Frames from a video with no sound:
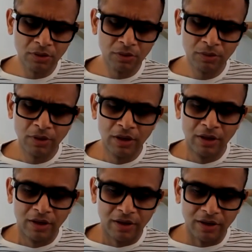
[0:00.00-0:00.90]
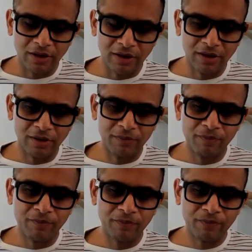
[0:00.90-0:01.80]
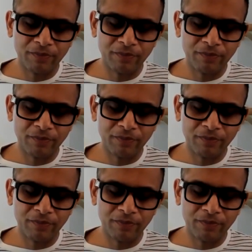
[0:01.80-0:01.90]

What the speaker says: So, um,